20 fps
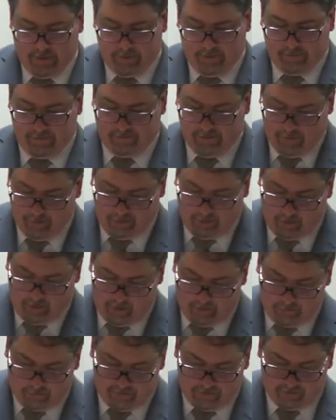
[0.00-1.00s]
The Seminal
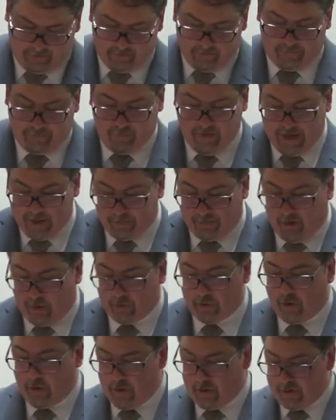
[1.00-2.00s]
Heart tradition frames our
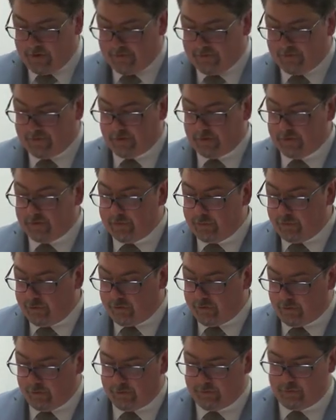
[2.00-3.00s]
current
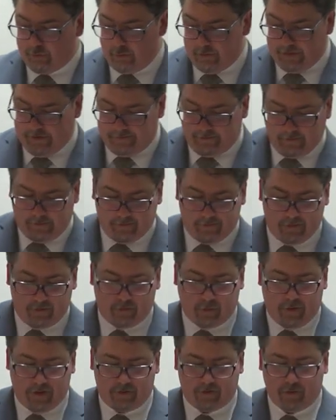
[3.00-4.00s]
delusional dualistic
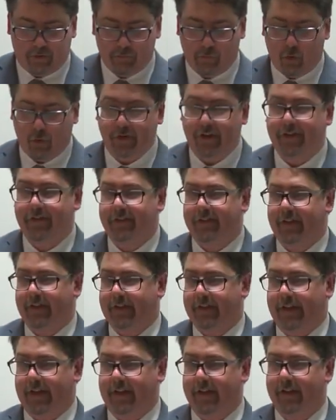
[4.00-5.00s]
situation
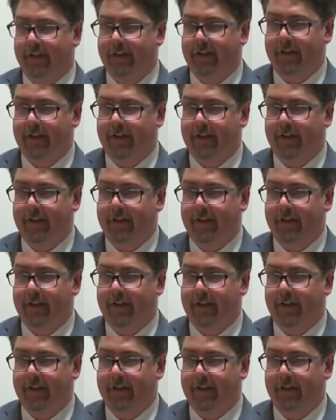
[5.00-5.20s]
monistically,